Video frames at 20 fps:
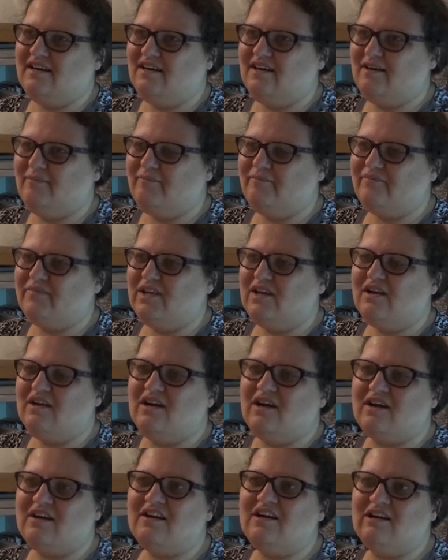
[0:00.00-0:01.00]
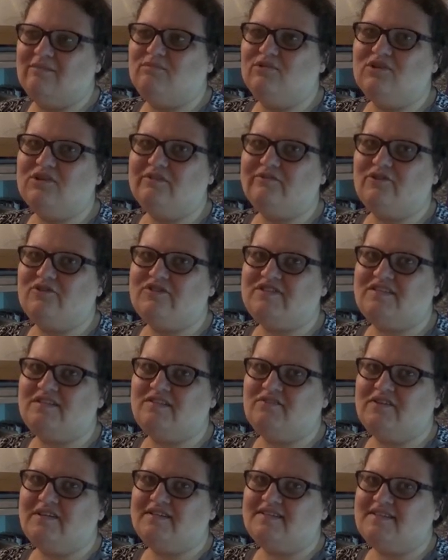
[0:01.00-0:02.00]
um, a couple of her
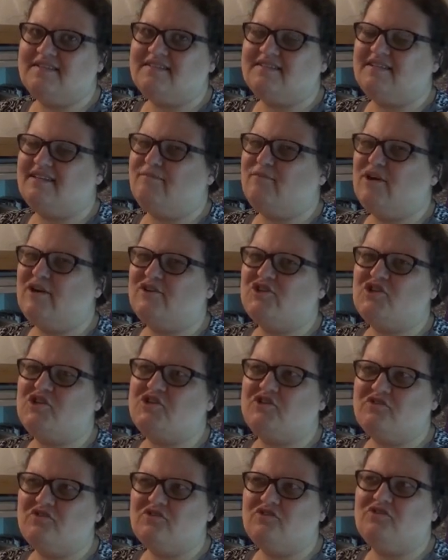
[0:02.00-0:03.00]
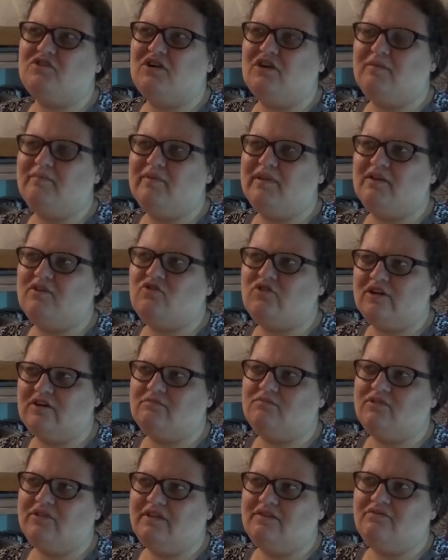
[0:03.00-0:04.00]
series, and I'm not sure I'm
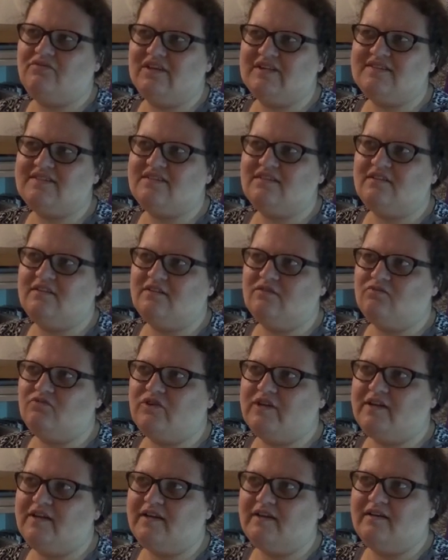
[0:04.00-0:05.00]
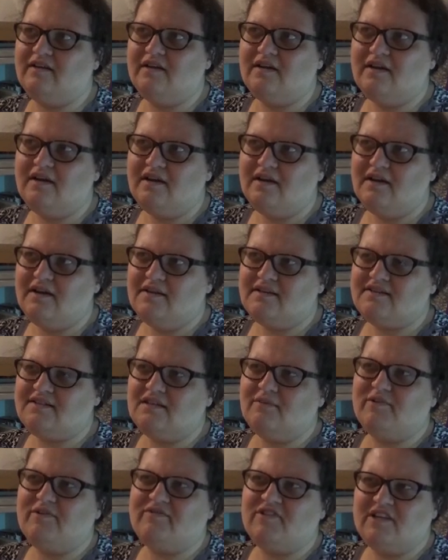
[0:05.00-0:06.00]
incredibly invested in reading
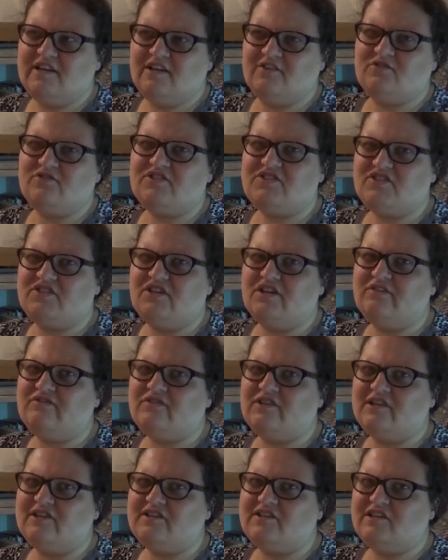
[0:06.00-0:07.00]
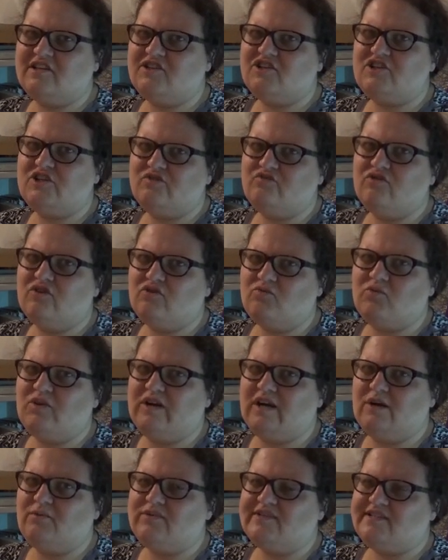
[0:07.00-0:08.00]
some of the other stuff that uh, she wrote when
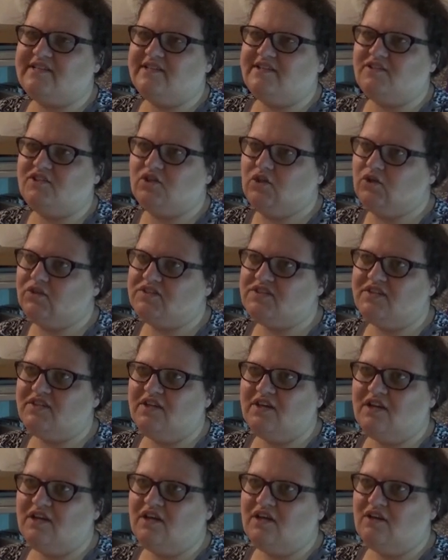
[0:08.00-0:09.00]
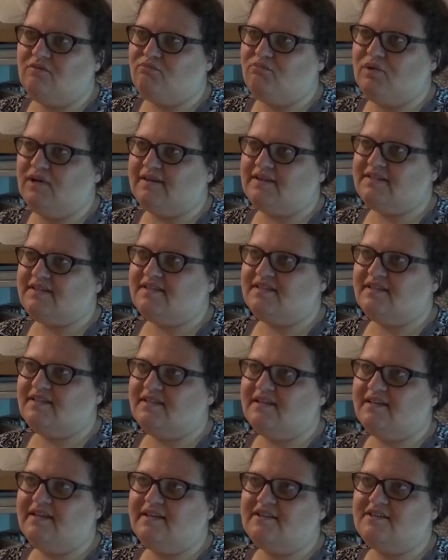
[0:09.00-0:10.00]
I was an adult. But
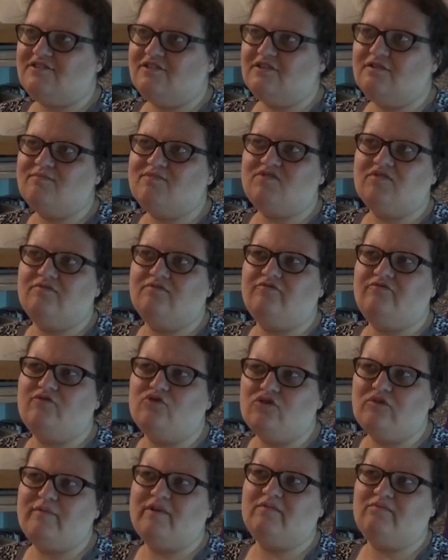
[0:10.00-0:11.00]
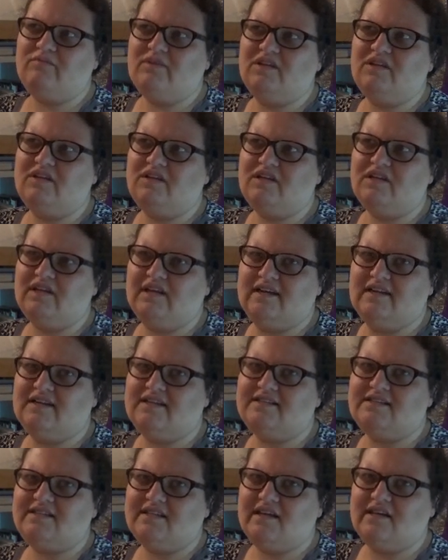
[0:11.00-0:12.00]
uh, in terms of forming me
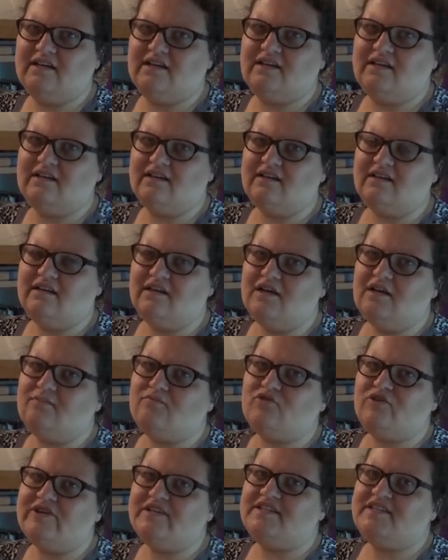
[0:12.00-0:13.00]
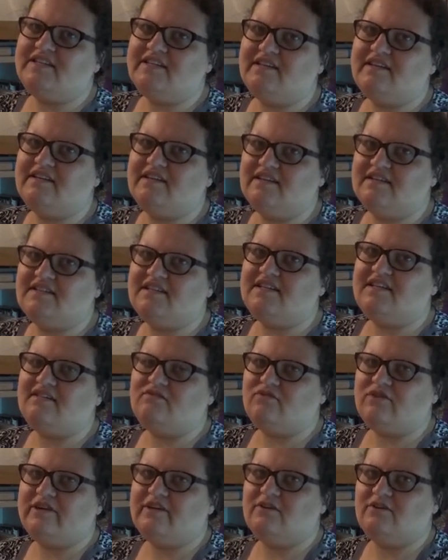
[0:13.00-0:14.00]
as a preteen and teen
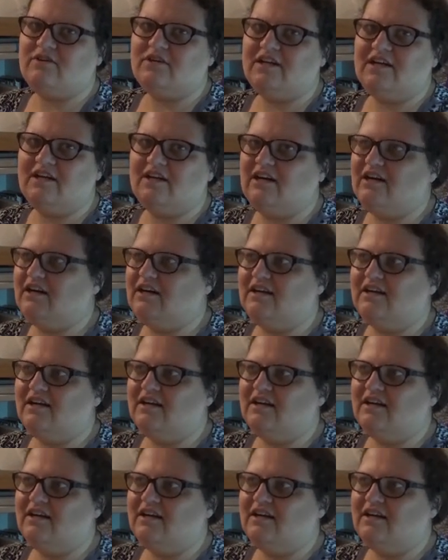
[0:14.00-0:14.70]
reader, uh,